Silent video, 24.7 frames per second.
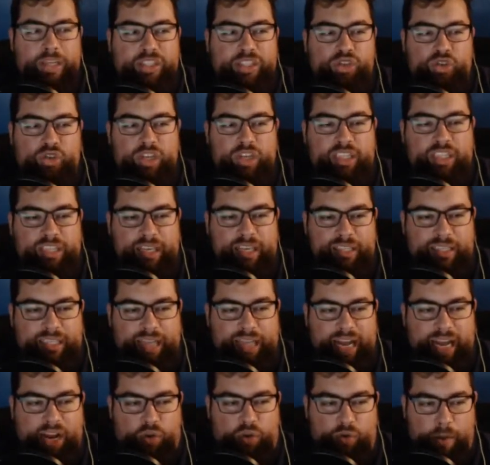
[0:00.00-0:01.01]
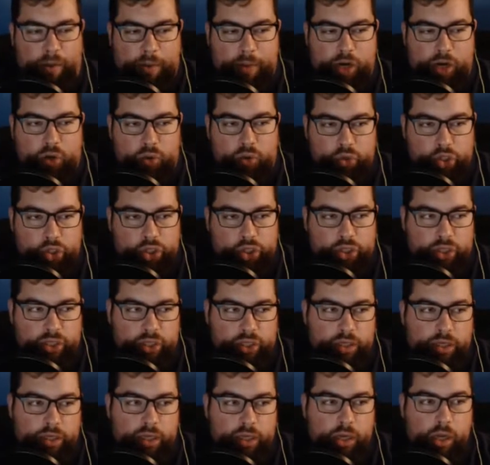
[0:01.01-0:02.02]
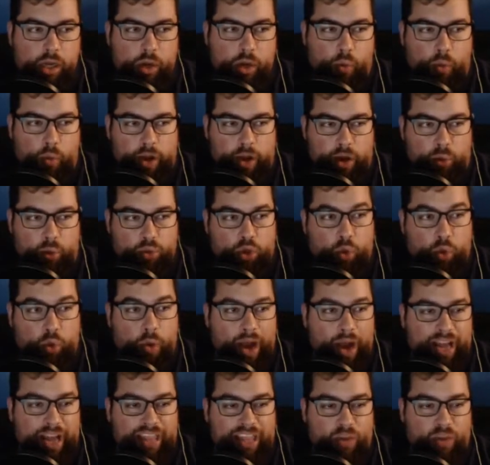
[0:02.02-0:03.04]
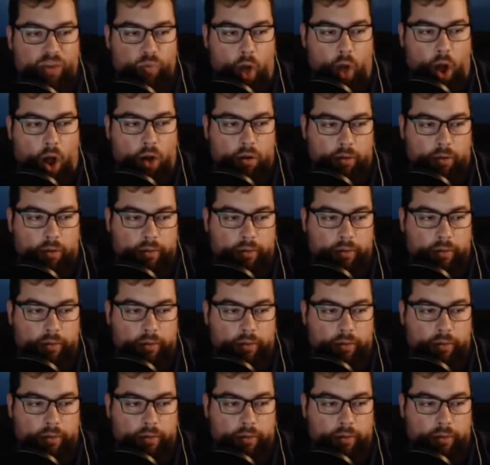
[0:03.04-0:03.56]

treats us like criminals. We don't do anything wrong.